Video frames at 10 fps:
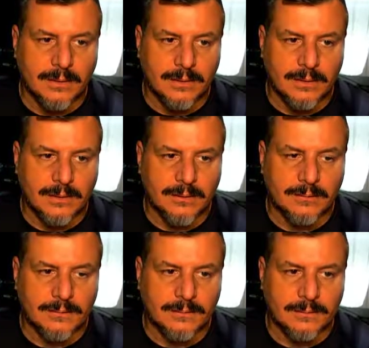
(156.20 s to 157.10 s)

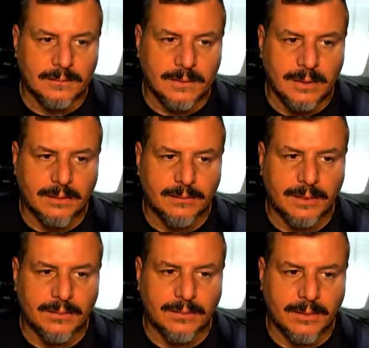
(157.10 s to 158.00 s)
So here we
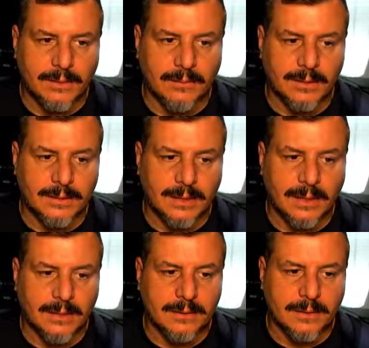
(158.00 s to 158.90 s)
have the firewalls
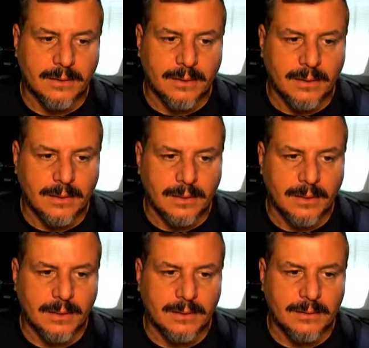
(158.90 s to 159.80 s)
on,
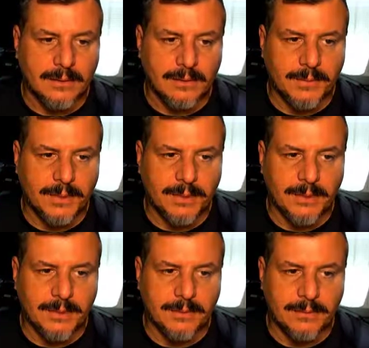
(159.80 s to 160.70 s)
and you may
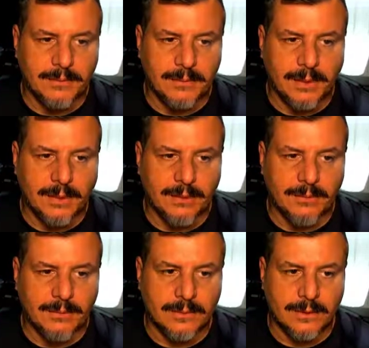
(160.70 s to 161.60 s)
need to
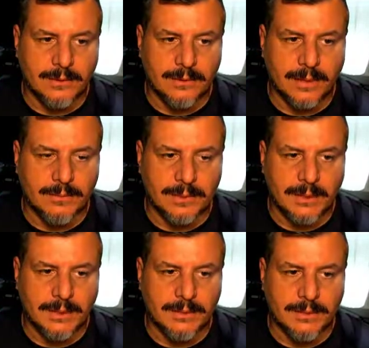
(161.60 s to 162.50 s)
allow other
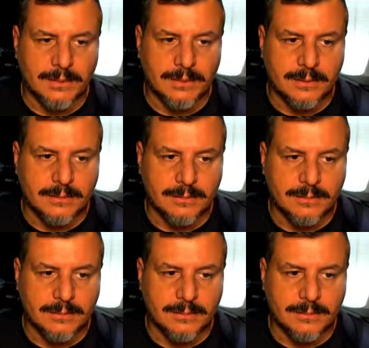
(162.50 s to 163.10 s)
applications.